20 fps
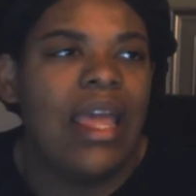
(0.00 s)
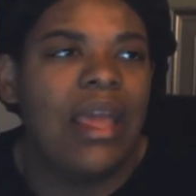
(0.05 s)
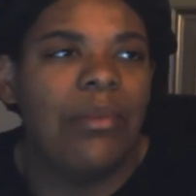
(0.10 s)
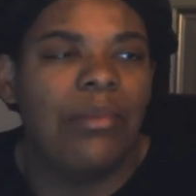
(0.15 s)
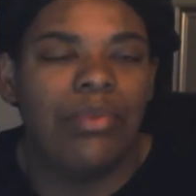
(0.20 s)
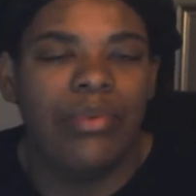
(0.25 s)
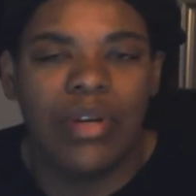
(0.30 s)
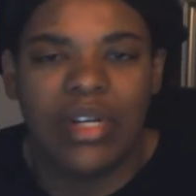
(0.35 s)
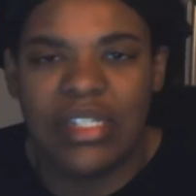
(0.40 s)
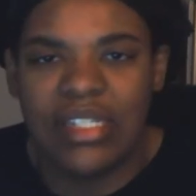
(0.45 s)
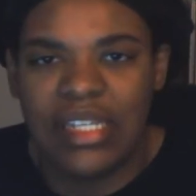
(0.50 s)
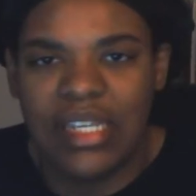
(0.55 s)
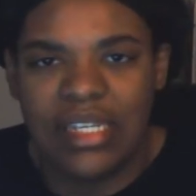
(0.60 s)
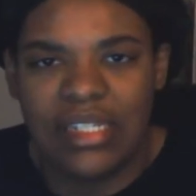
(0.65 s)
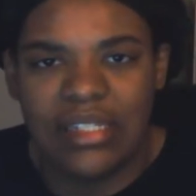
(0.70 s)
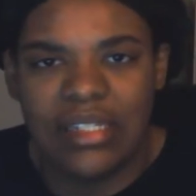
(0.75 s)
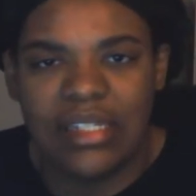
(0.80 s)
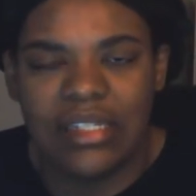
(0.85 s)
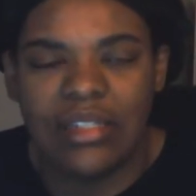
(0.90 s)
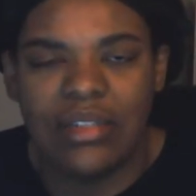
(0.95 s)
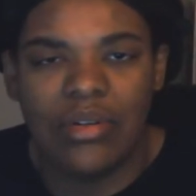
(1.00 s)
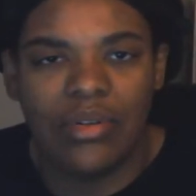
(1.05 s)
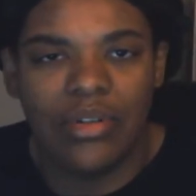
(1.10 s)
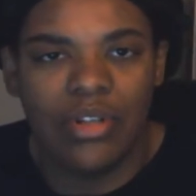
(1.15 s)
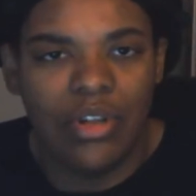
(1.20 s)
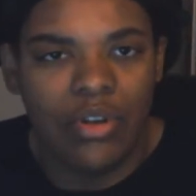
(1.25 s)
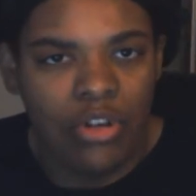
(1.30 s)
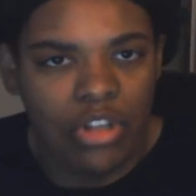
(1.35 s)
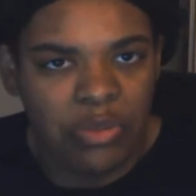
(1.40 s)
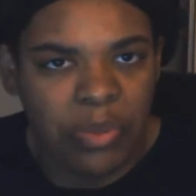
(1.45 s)
And Brooke sees this little
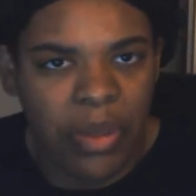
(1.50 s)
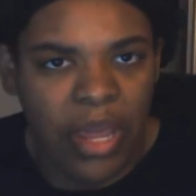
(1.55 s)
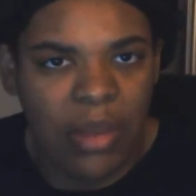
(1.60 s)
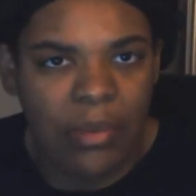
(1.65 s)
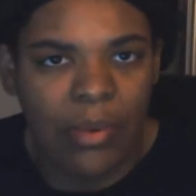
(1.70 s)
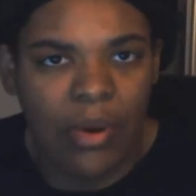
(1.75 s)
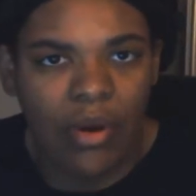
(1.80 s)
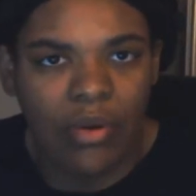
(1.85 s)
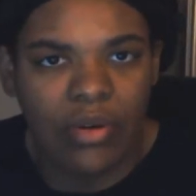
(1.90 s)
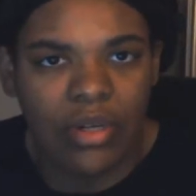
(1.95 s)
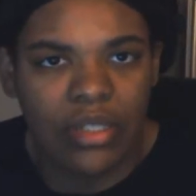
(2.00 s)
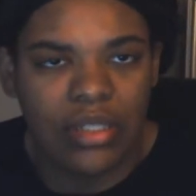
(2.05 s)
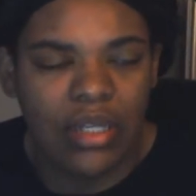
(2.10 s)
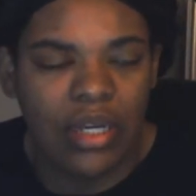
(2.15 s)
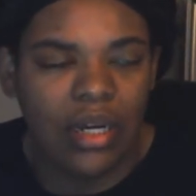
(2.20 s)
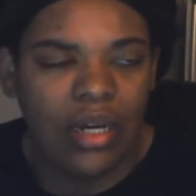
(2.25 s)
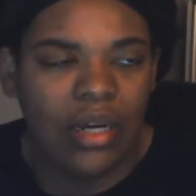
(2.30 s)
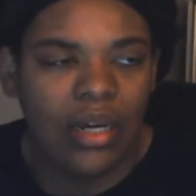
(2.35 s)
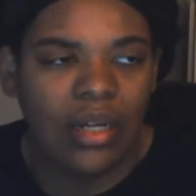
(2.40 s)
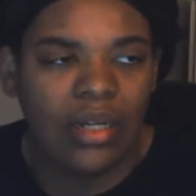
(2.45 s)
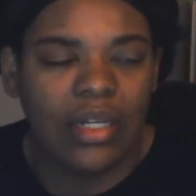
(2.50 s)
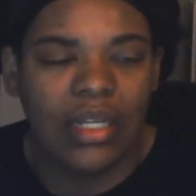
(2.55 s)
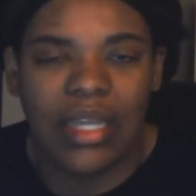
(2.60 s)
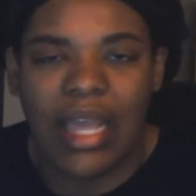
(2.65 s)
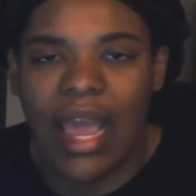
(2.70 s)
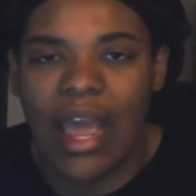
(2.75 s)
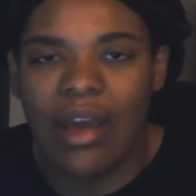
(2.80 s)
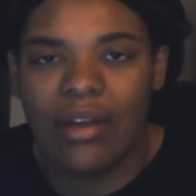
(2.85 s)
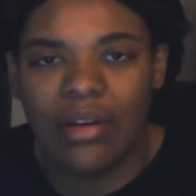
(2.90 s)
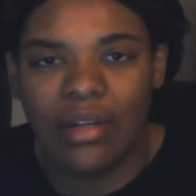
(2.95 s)
newspaper on the
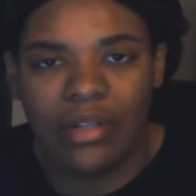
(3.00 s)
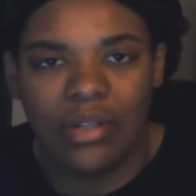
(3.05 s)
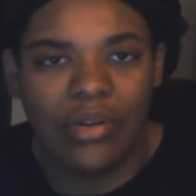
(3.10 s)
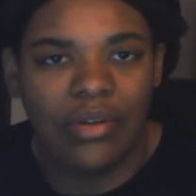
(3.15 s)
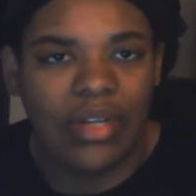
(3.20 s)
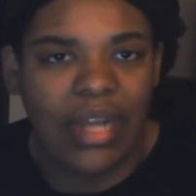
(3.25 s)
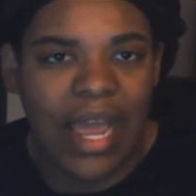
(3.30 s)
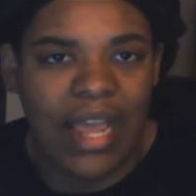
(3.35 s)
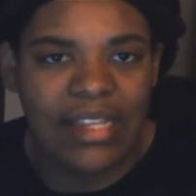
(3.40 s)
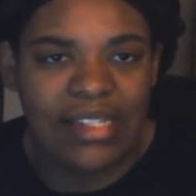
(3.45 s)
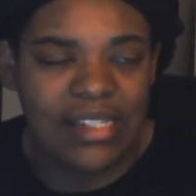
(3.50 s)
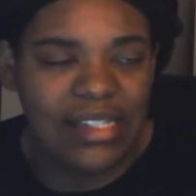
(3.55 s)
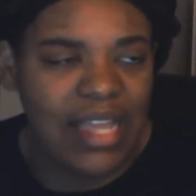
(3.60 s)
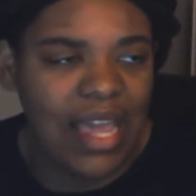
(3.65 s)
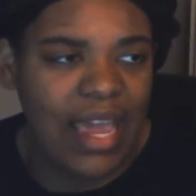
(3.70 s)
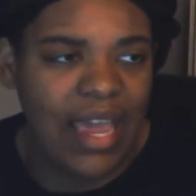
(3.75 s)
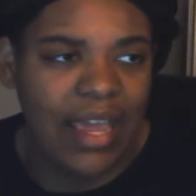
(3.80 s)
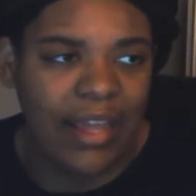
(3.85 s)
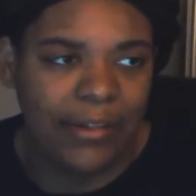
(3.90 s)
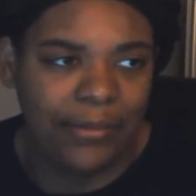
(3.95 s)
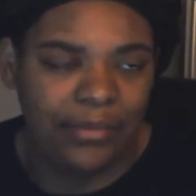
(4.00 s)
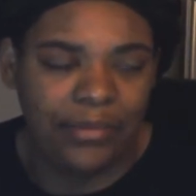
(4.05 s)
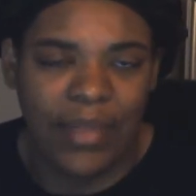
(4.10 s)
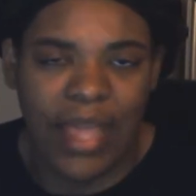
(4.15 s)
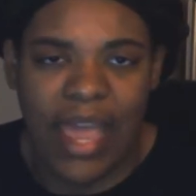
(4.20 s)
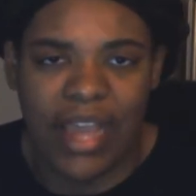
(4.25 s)
little nightstand,